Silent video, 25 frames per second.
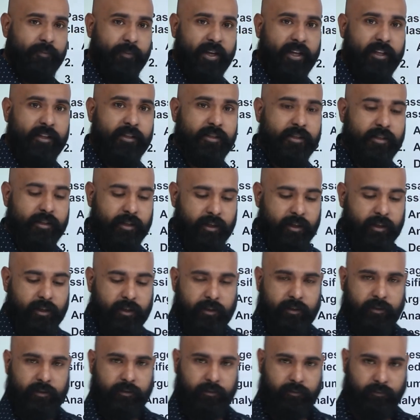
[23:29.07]
means
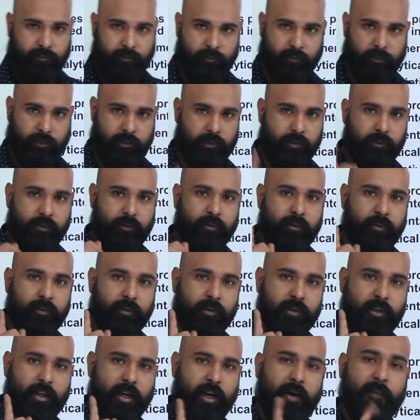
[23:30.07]

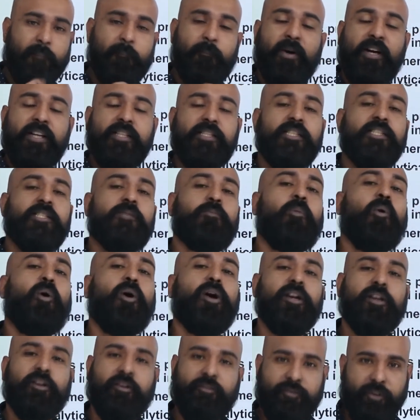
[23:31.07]
a person's
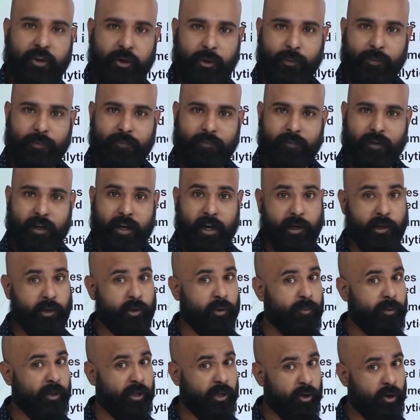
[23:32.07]
point of view. It
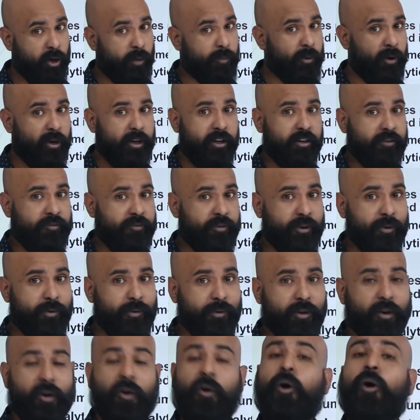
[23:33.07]
could be your point of
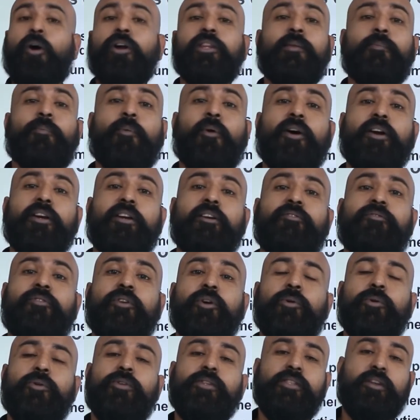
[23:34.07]
view or the point of
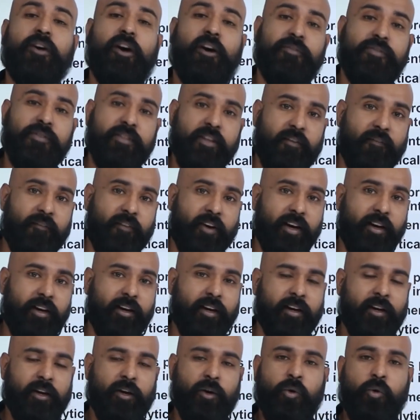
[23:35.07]
view of someone
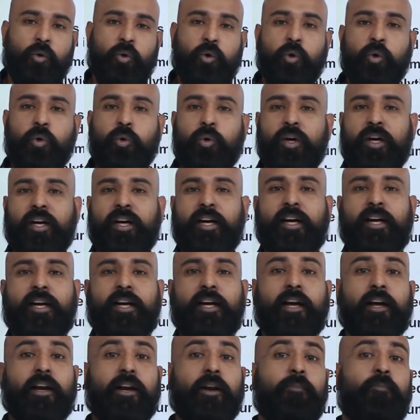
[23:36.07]
who
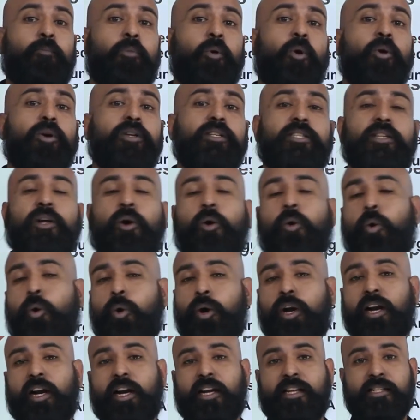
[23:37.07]
reports the
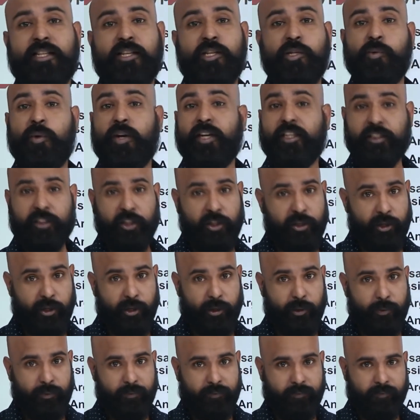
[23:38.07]
whole situation to
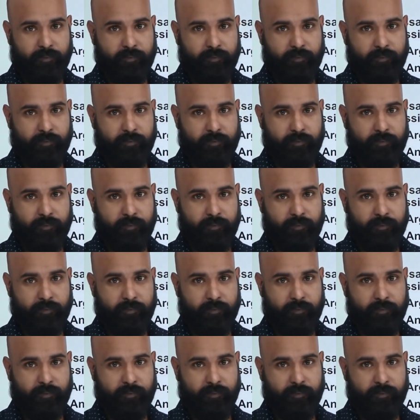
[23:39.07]
you.